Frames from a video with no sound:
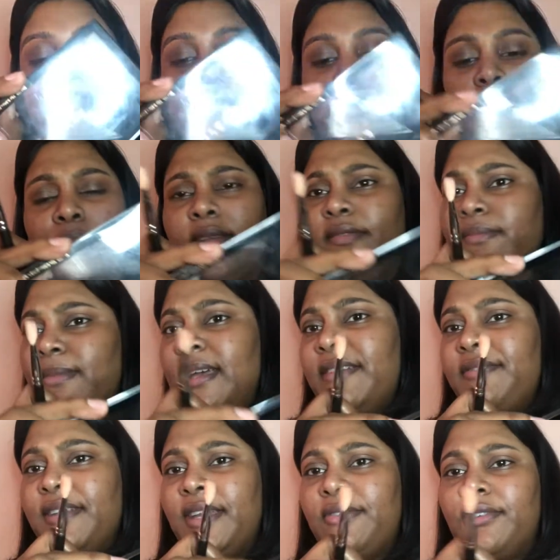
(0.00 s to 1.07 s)
One of my
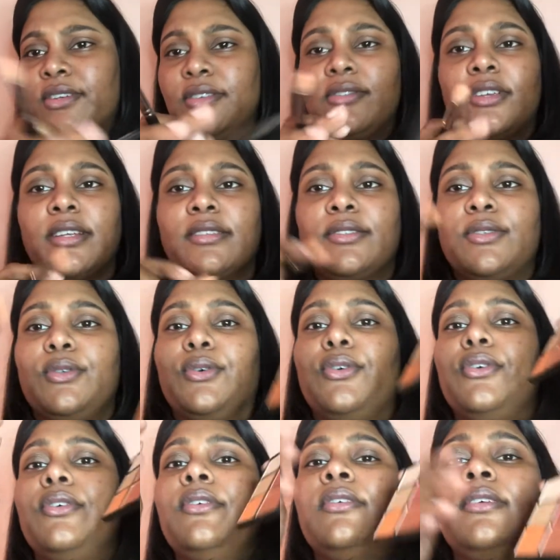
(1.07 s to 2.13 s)
favorite
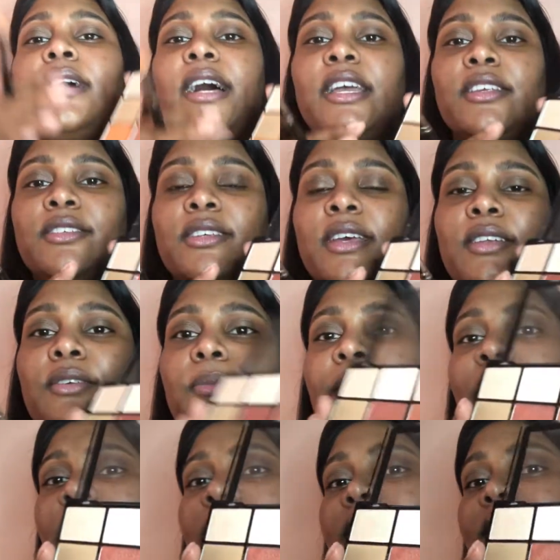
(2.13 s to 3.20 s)
drugstore eyeshadow
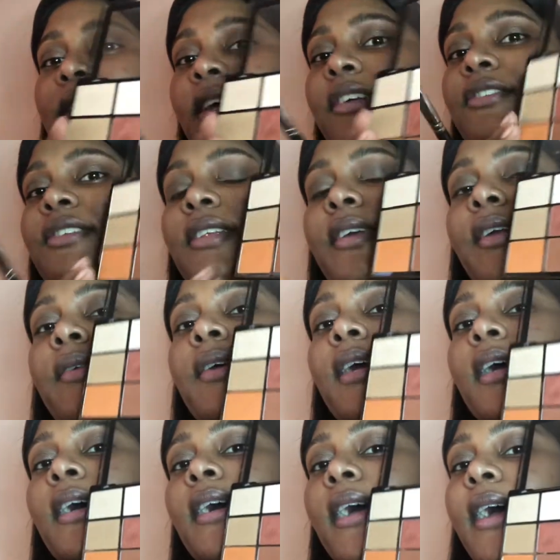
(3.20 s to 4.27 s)
palettes actually.
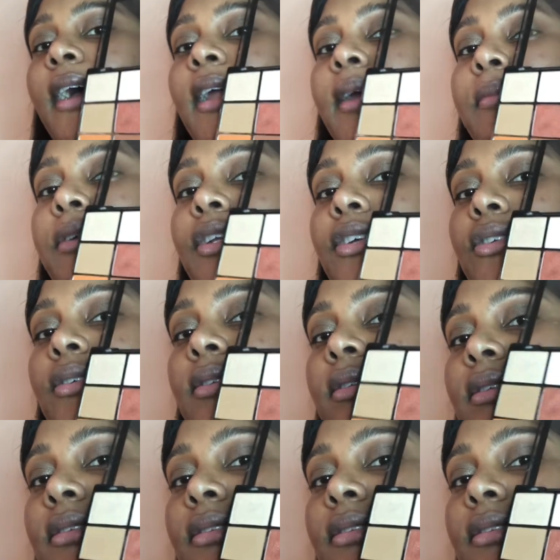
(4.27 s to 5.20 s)
And I'm gonna use this